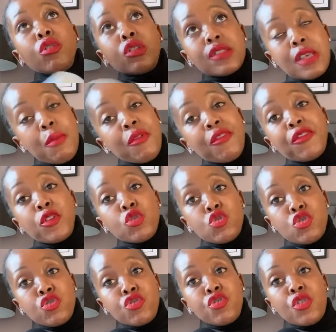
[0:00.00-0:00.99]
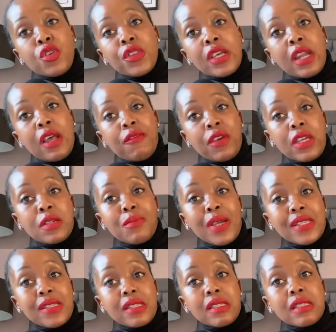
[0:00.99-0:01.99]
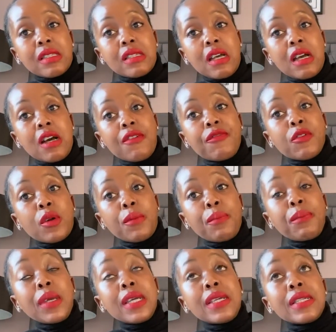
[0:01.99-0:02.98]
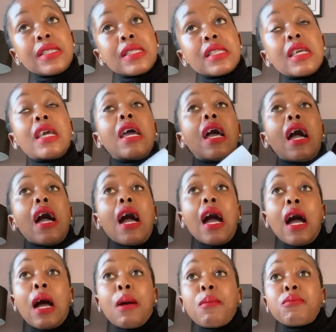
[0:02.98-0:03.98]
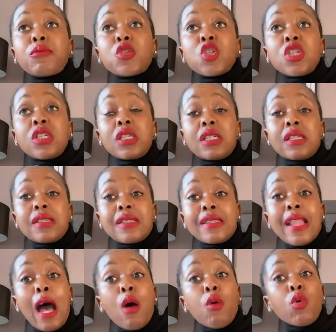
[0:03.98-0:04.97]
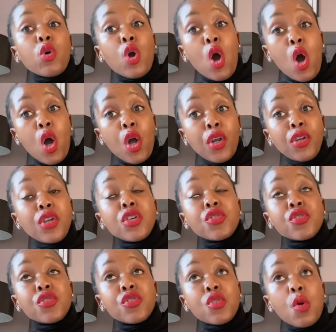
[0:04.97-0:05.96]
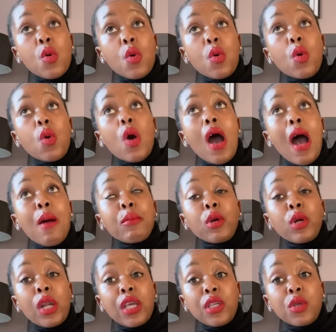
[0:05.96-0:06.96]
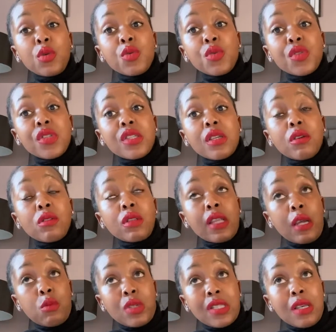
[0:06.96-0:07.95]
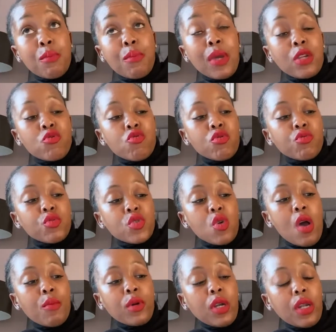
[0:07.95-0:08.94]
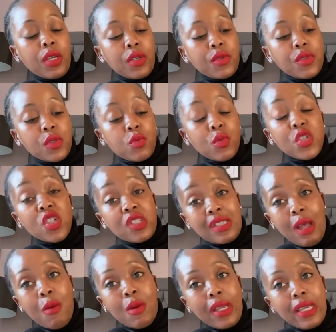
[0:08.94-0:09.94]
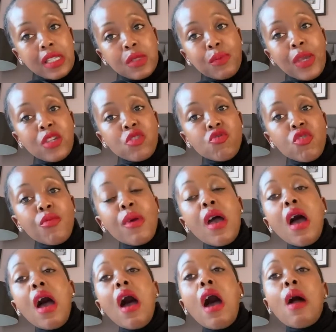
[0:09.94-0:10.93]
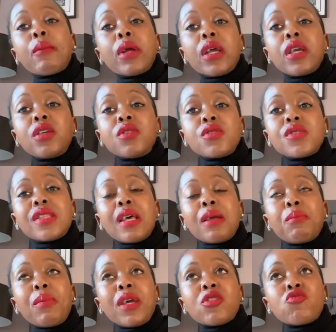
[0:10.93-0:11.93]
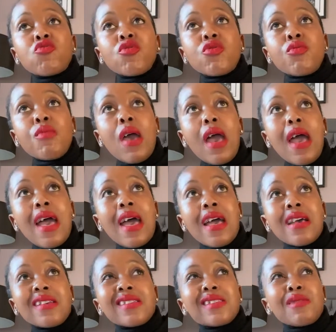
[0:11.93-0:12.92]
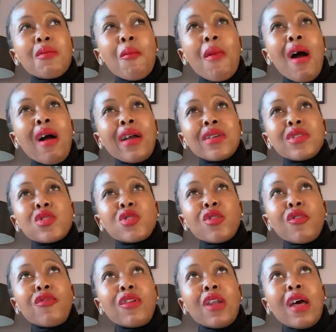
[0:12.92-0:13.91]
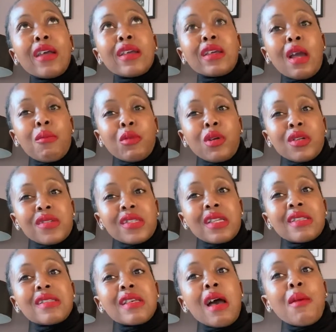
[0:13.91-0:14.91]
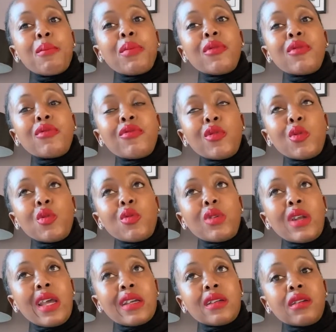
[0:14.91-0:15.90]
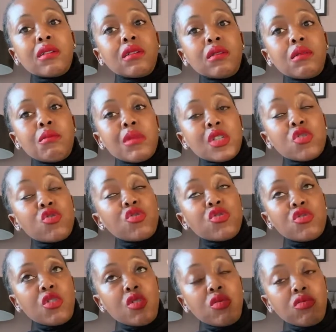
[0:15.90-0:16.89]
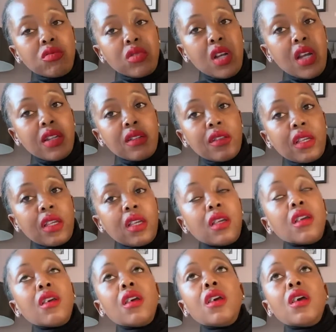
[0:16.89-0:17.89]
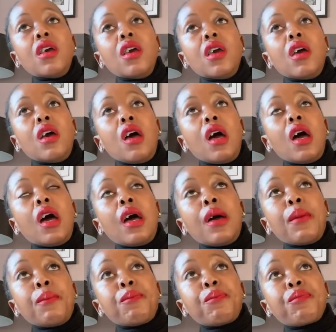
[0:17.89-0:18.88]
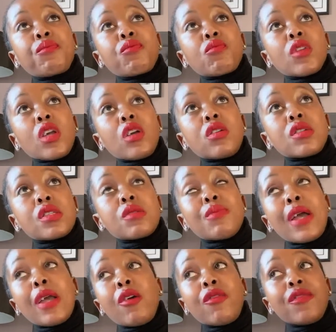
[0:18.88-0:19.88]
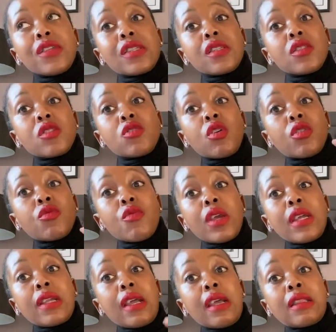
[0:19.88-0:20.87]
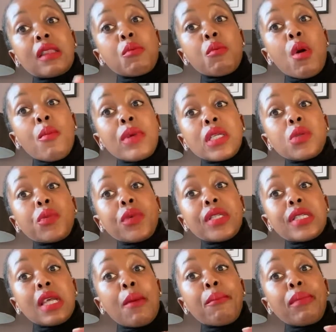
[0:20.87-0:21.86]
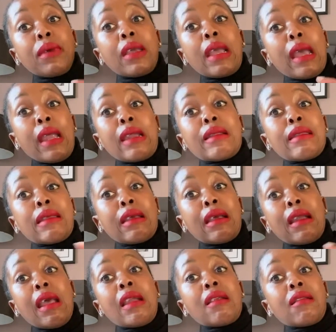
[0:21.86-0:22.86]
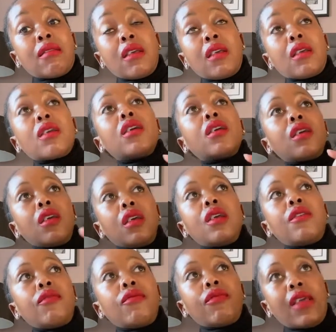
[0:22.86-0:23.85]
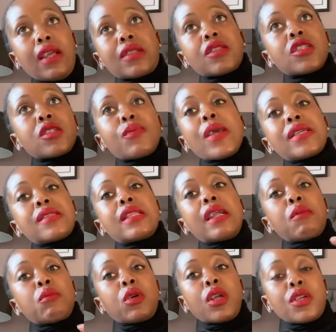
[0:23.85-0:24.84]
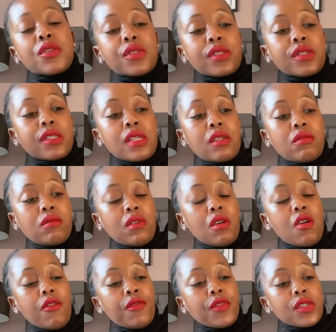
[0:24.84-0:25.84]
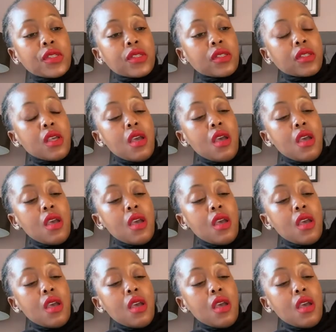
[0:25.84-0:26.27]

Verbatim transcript: some of you do know that I've had my sister for a bit um she is now gone so i'm gonna use that was a bedroom so i'm gonna use which is our guest bedroom i'm gonna use that bedroom as my sort of like i'm gonna set up for like my studio kind of thingy um because my office is not ready at the moment with dumping anything and anything in that space that i'm gonna use as an office